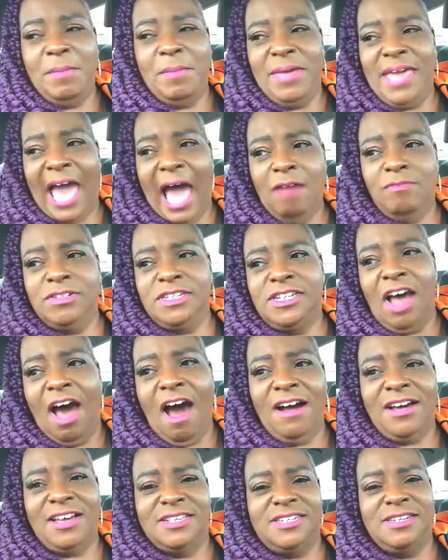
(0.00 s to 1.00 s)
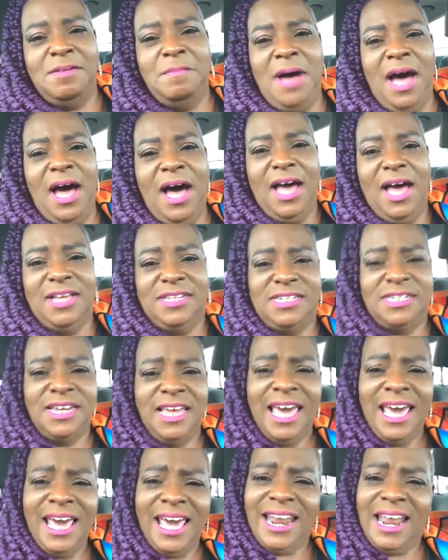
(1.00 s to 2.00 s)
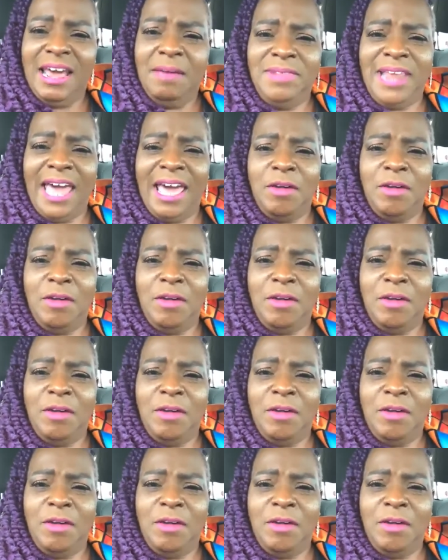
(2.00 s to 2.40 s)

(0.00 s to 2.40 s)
me I was talking too much.